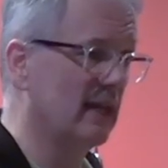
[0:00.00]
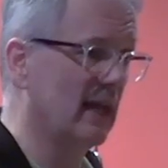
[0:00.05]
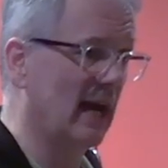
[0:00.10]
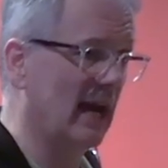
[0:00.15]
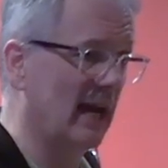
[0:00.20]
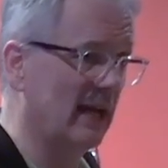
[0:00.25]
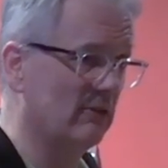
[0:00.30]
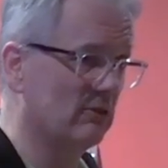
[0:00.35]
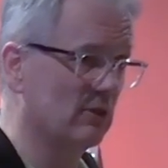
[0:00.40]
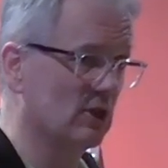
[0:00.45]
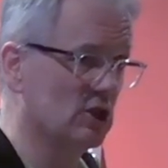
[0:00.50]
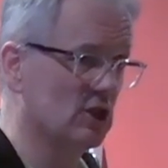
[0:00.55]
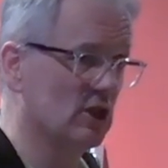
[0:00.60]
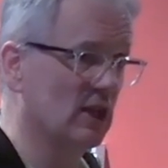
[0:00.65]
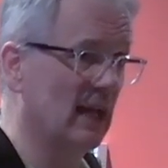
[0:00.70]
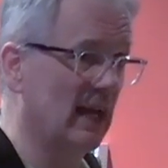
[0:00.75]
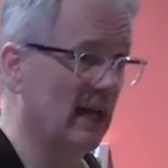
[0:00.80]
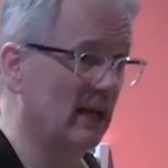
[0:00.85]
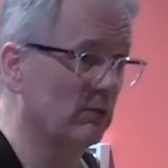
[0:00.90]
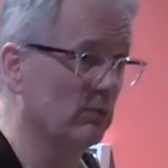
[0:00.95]
the Irish
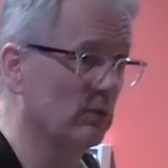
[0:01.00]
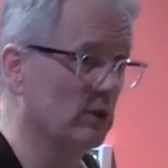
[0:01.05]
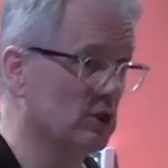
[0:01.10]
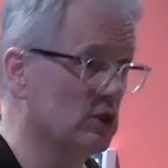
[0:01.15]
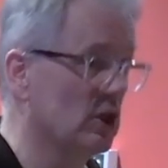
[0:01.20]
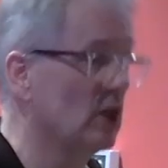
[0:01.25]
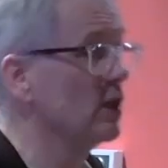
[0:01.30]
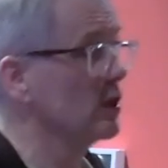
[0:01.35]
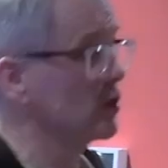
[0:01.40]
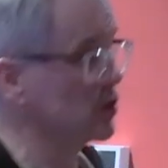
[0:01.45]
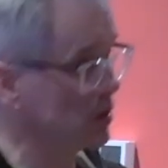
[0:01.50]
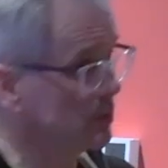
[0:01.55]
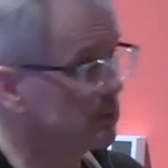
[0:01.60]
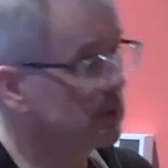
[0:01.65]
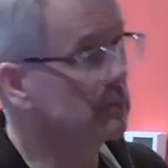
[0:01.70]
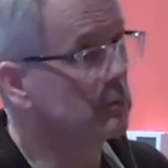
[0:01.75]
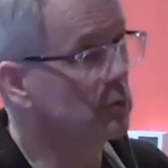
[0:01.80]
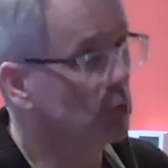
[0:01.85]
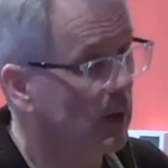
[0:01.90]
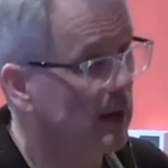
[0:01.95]
language, some
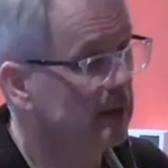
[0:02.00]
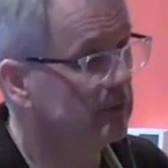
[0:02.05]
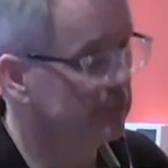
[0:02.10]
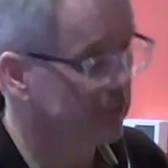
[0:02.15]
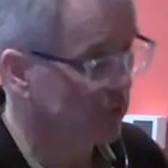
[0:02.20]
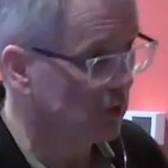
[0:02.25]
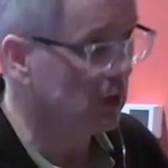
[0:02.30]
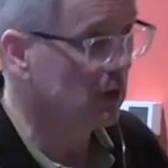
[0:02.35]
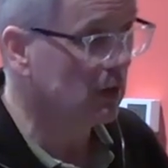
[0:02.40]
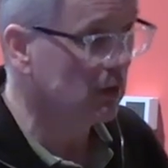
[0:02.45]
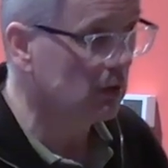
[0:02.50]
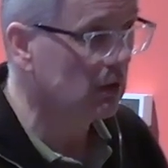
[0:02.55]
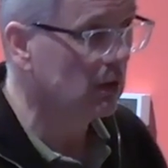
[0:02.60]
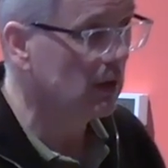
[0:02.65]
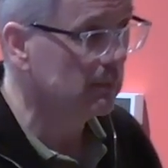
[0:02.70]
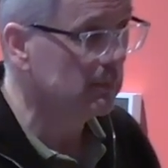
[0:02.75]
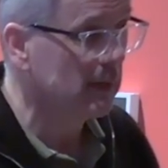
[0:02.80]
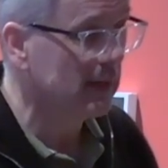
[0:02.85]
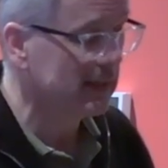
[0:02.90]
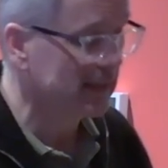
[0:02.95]
of them quite vulgar,
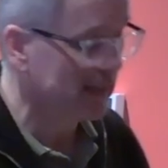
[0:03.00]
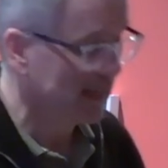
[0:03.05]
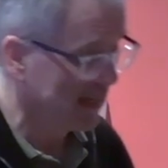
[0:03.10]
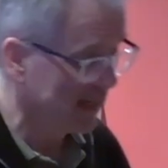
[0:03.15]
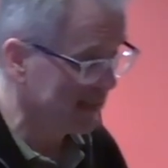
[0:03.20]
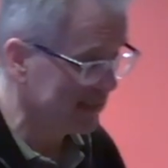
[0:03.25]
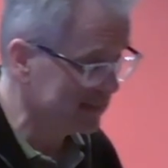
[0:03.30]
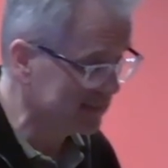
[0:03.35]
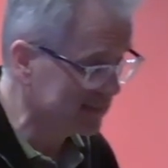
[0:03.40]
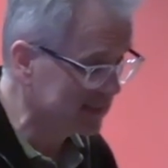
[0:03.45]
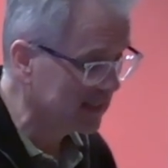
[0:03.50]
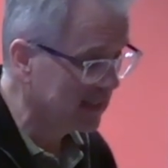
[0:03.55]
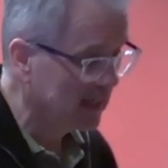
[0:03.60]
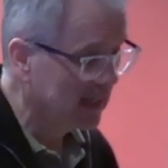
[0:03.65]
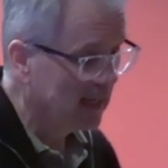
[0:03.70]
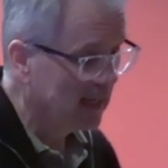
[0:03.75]
I might add.